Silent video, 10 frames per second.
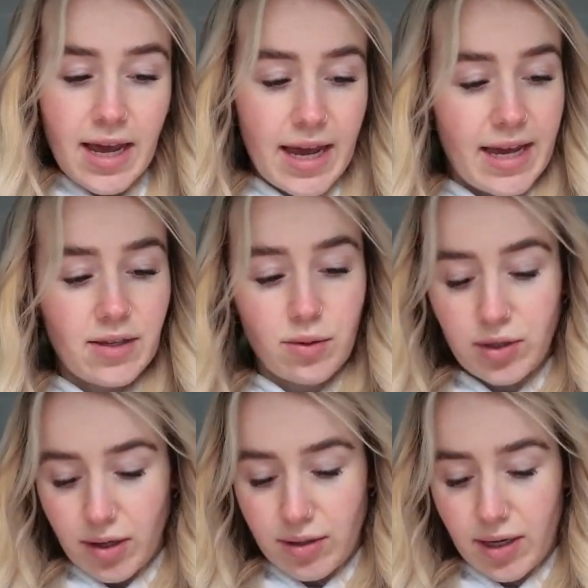it is
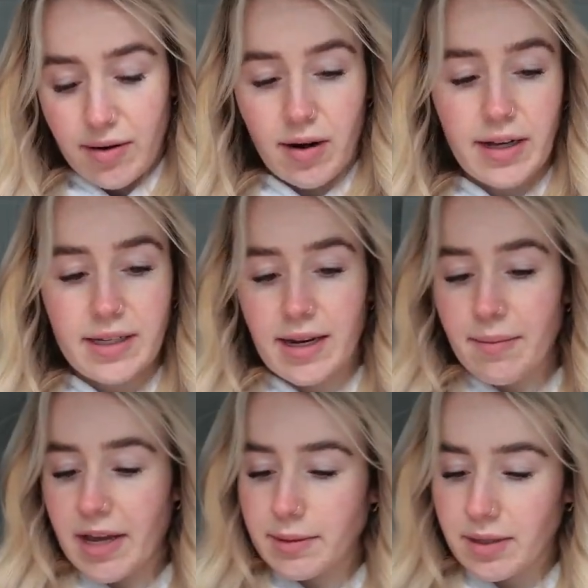also so nice and it
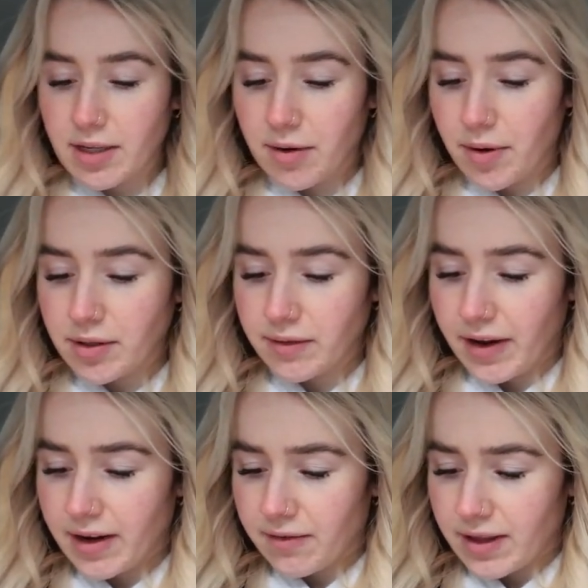makes me so
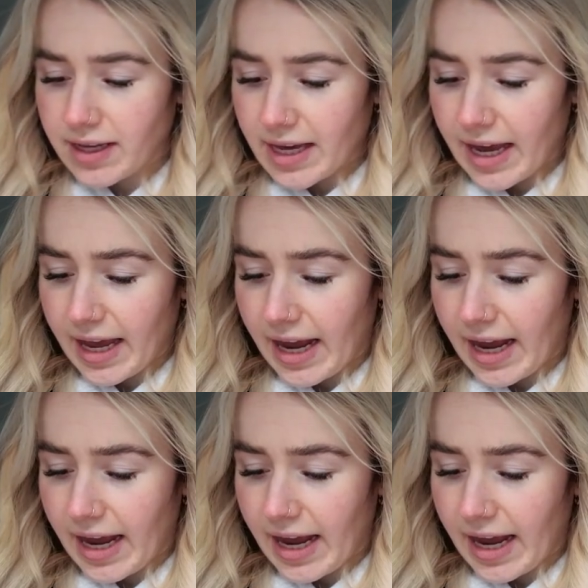motivated for the year.